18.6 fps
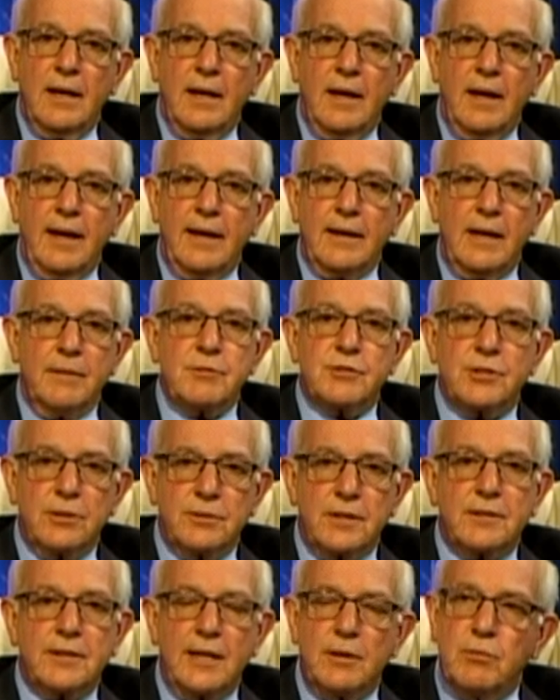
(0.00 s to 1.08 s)
And I'm sure
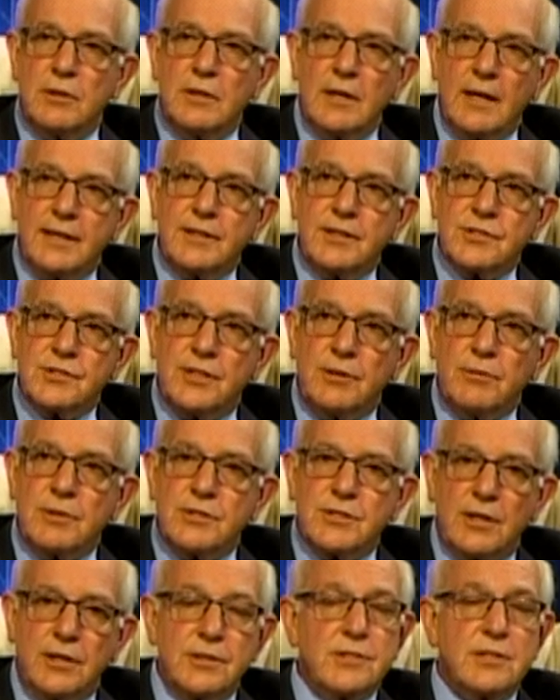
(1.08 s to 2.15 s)
that they would like to see
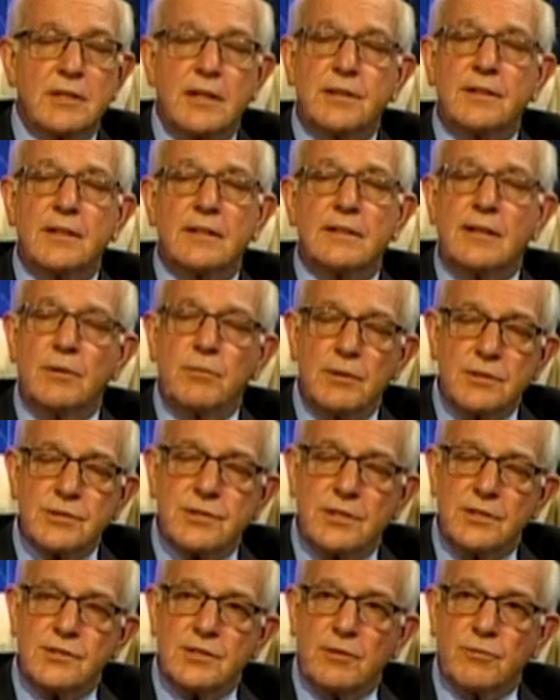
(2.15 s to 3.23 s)
results, and I think they will
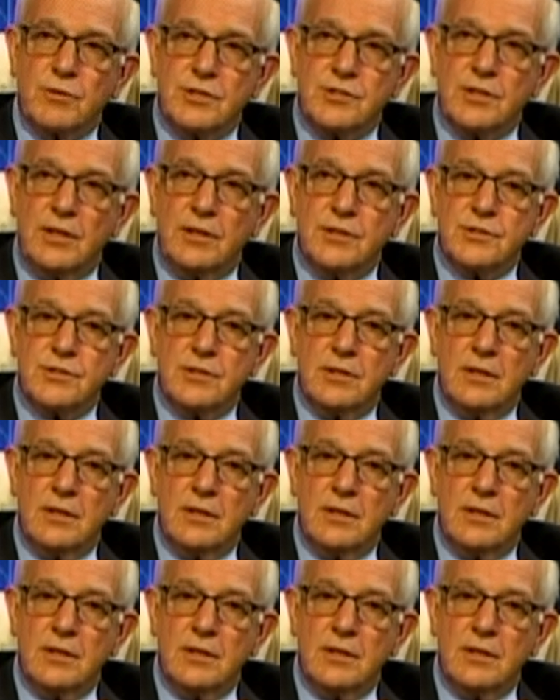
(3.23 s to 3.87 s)
see some results.